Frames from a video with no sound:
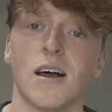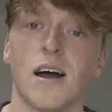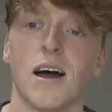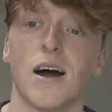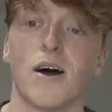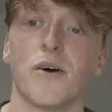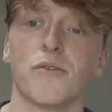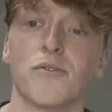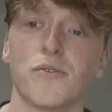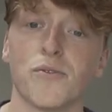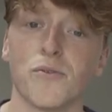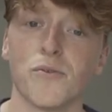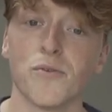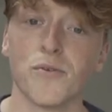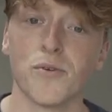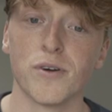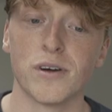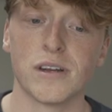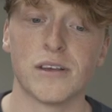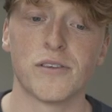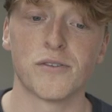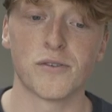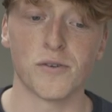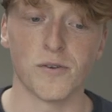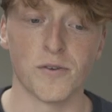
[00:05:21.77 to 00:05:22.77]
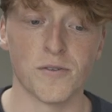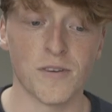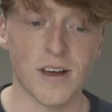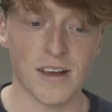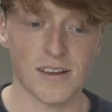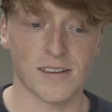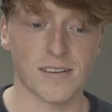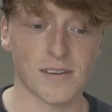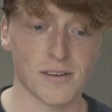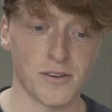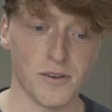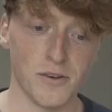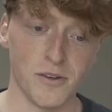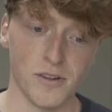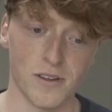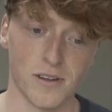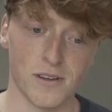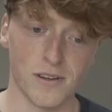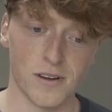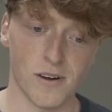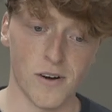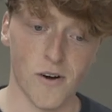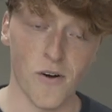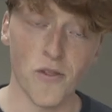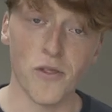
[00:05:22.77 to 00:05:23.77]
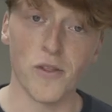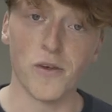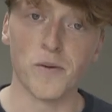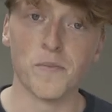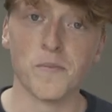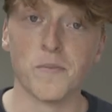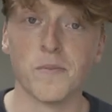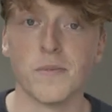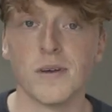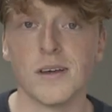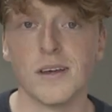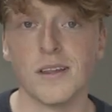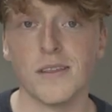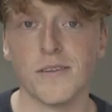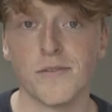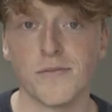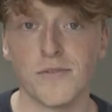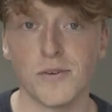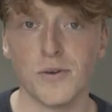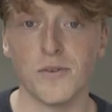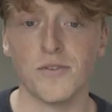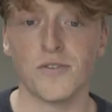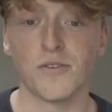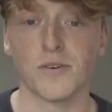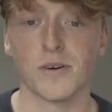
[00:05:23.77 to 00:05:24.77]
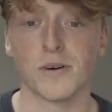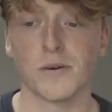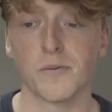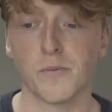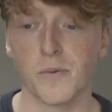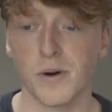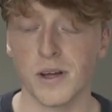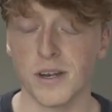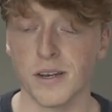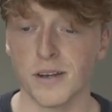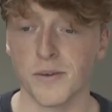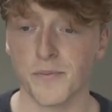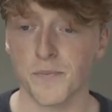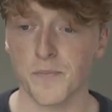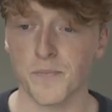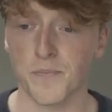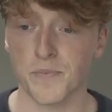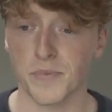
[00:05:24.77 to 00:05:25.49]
how to really sort of execute on them in the future when,